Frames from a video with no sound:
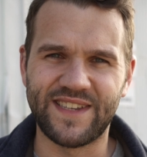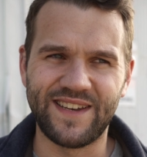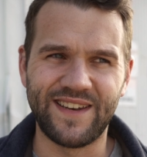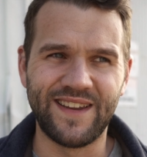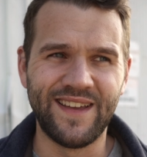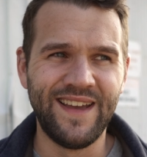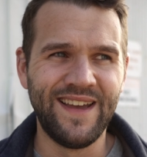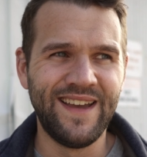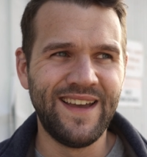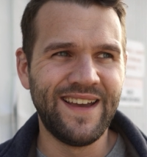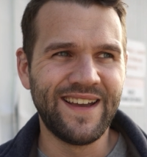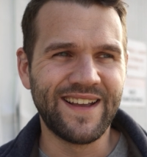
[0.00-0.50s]
And
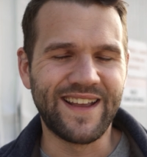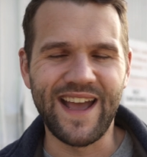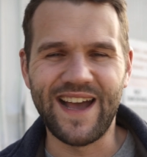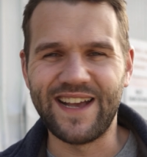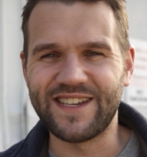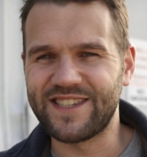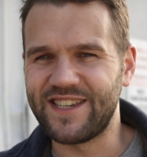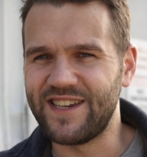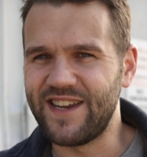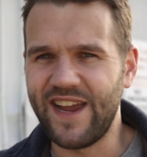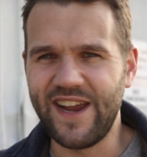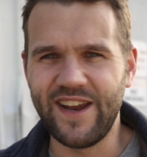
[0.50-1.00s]

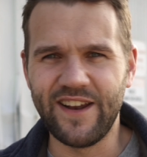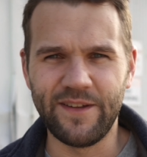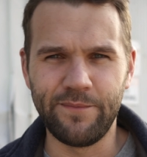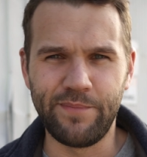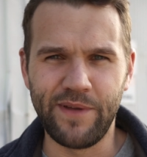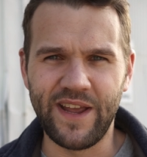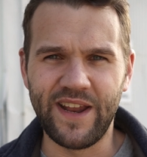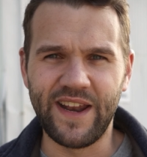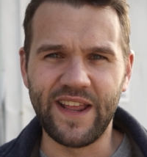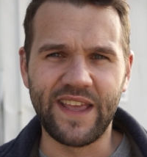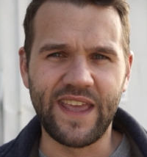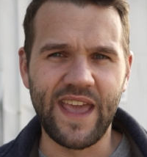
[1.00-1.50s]
Castaneda
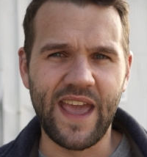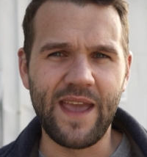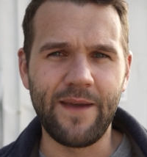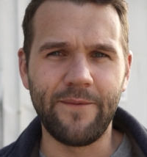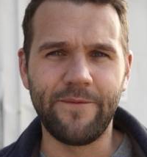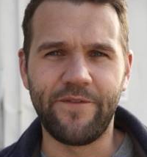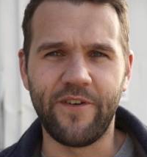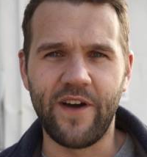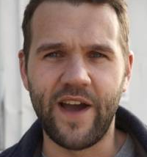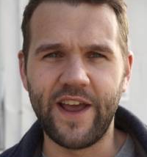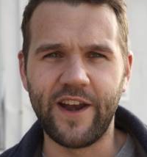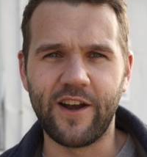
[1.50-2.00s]
being a game
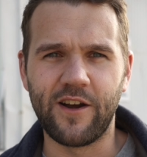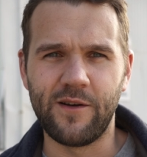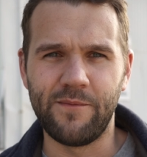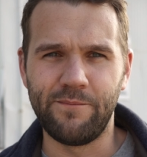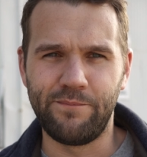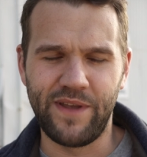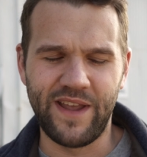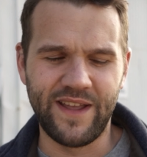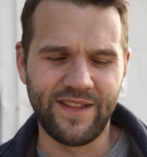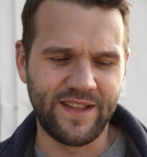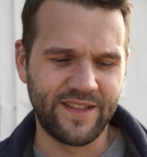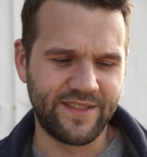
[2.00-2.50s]
fighter and
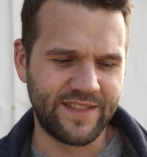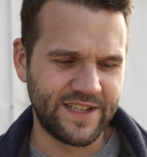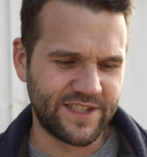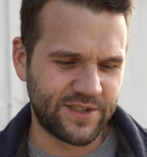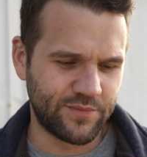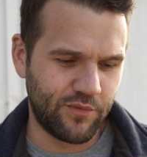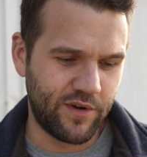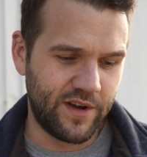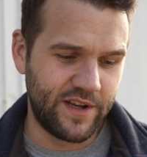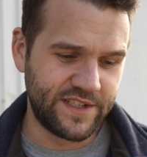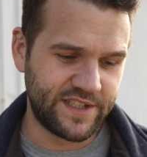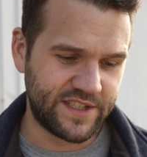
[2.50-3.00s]
being that
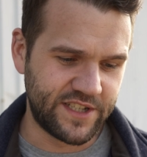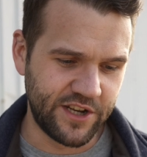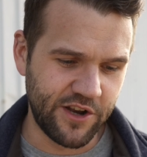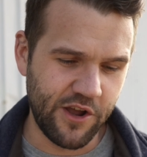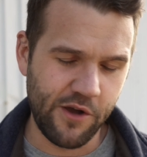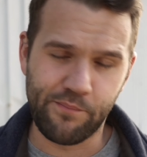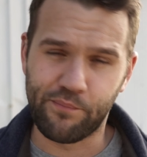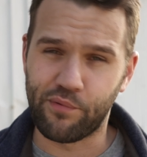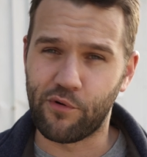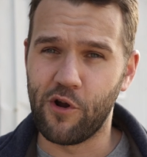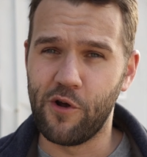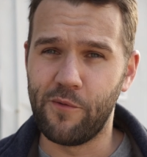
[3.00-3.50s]
this was, you
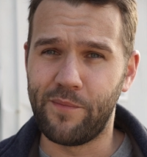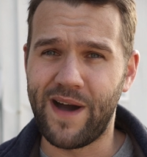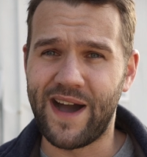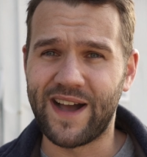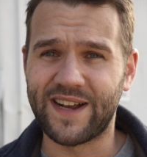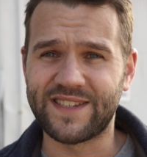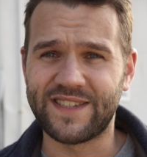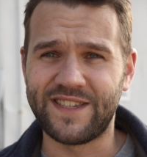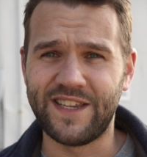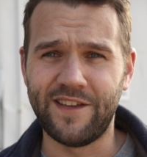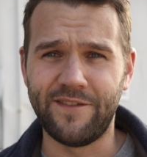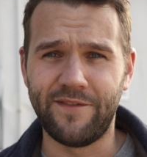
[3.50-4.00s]
know, Pro
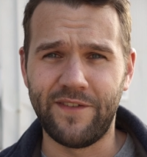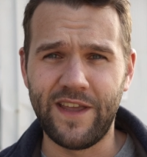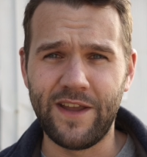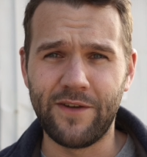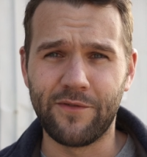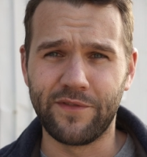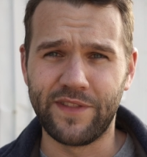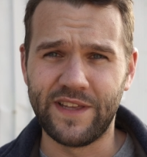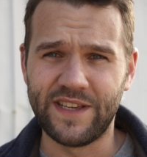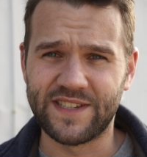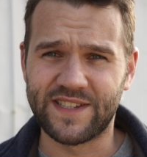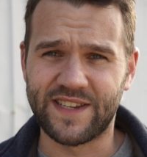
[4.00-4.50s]
Box TV
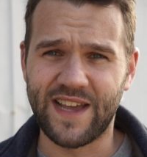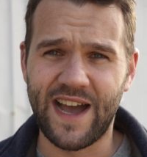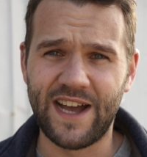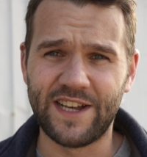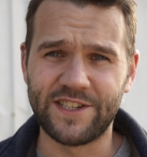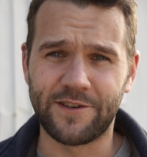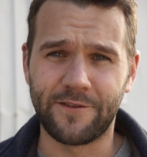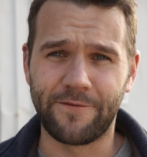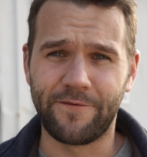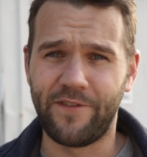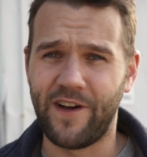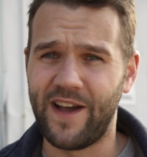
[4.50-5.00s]
where these
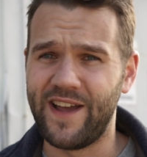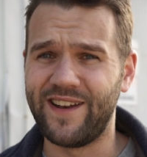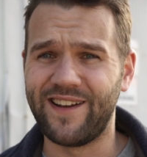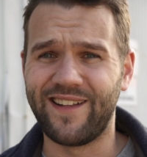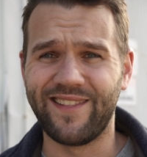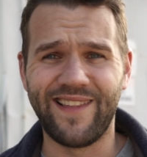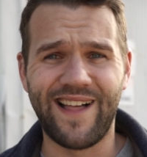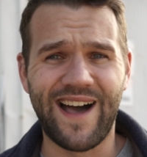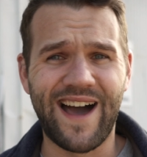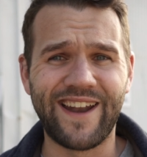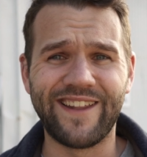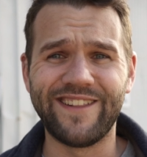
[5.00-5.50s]
guys are fighting a
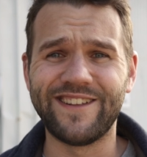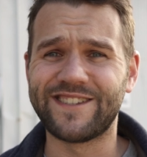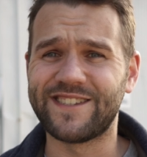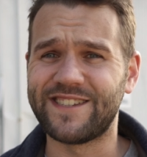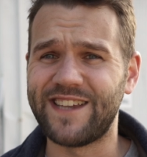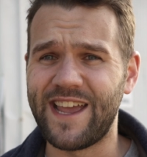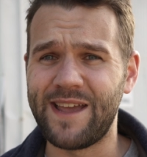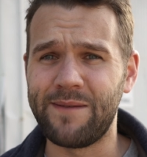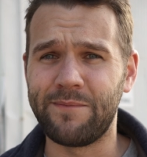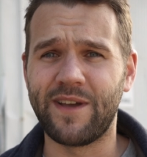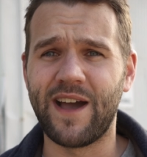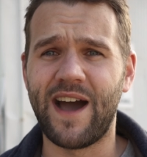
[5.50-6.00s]
lot of the
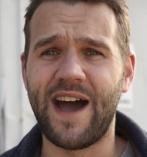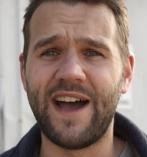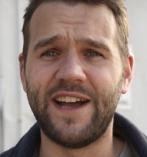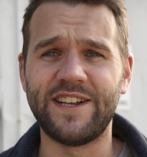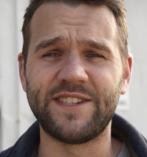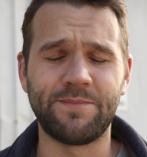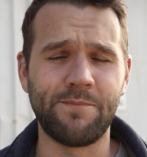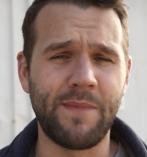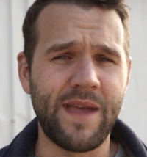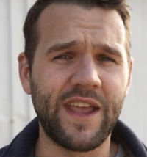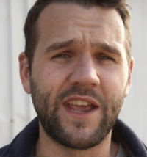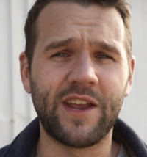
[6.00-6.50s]
same
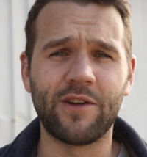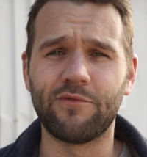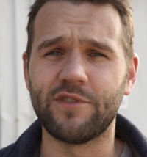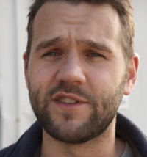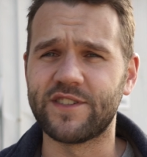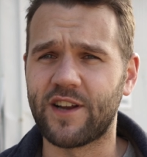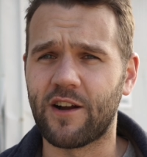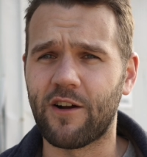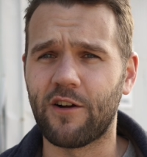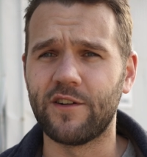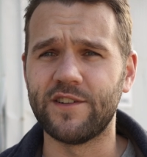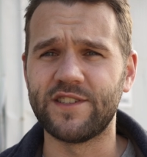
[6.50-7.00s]
guys, making
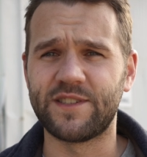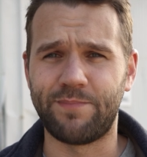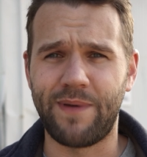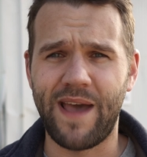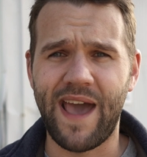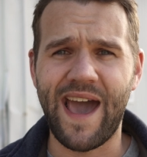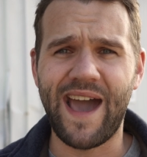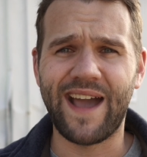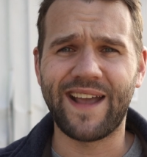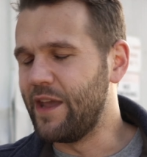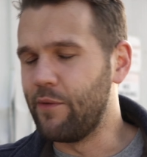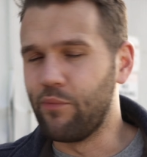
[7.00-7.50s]
returns
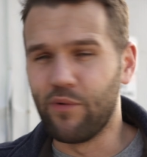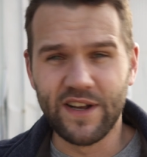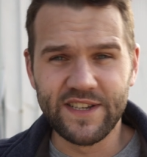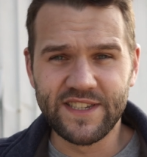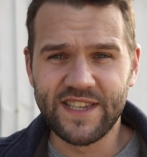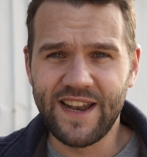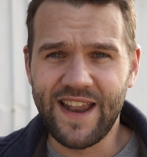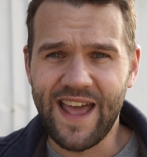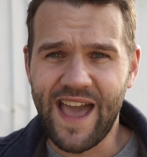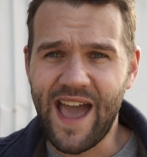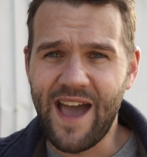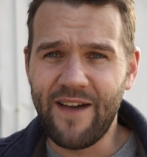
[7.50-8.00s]
back. He
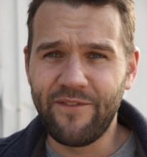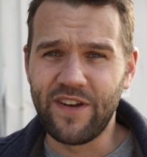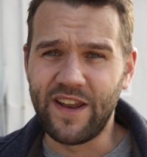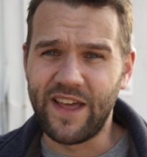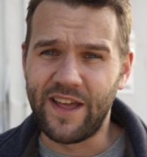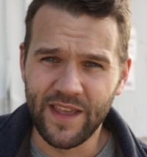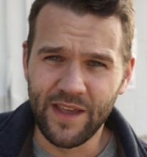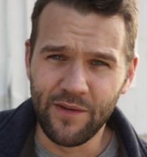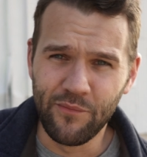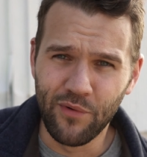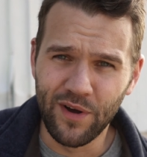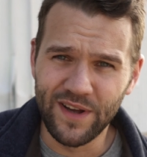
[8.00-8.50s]
wasn't having
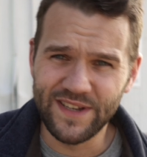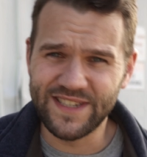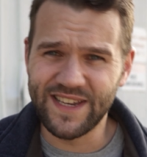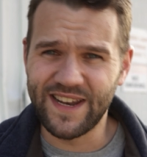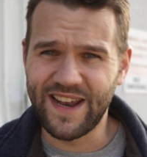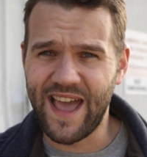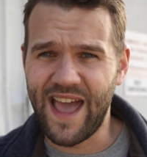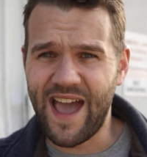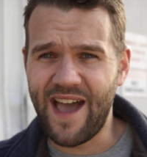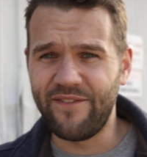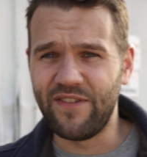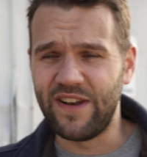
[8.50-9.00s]
it. He
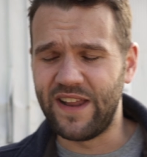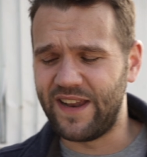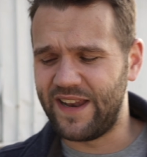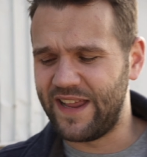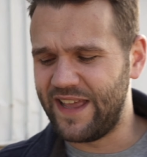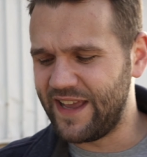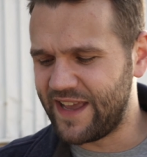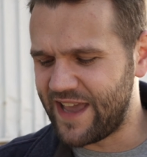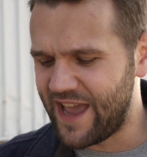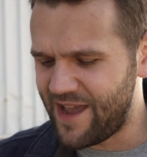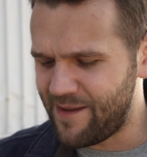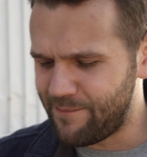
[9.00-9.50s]
wasn't having it.
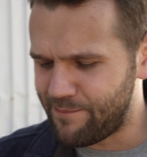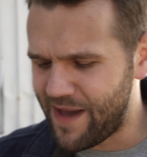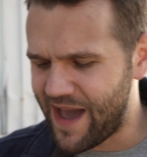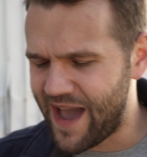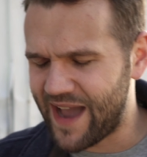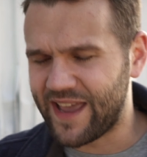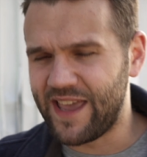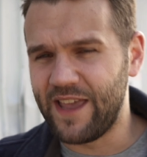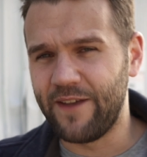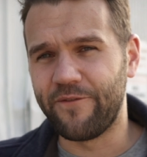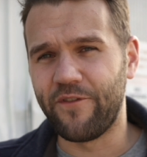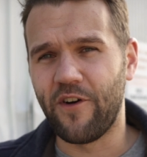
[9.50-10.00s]
He came
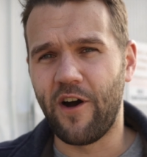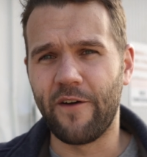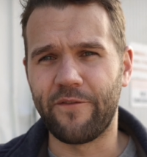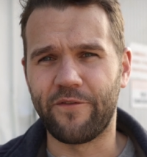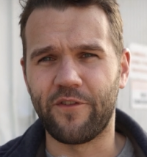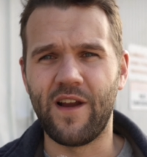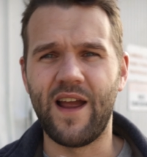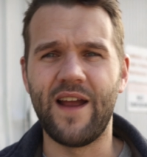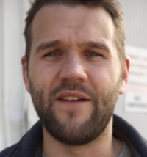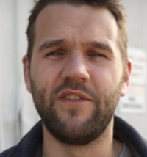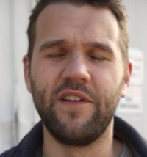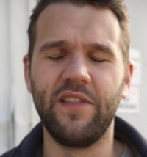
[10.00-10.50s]
back, he fought
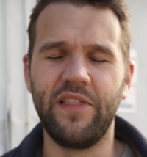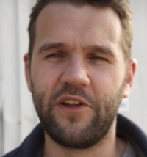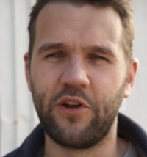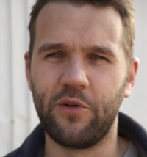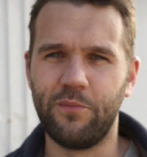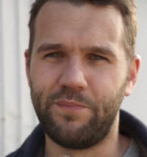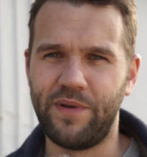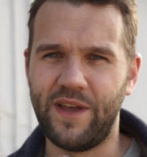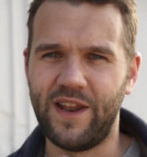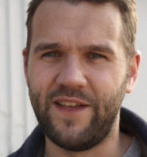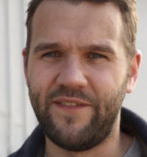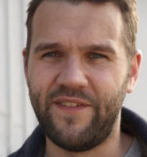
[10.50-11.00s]
for every little
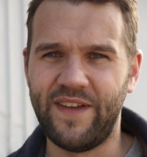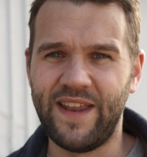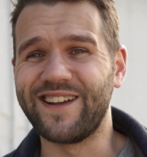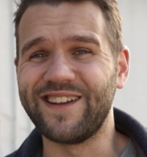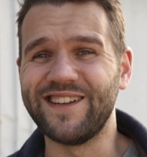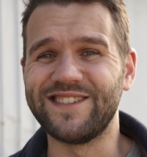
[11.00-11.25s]
bit of it.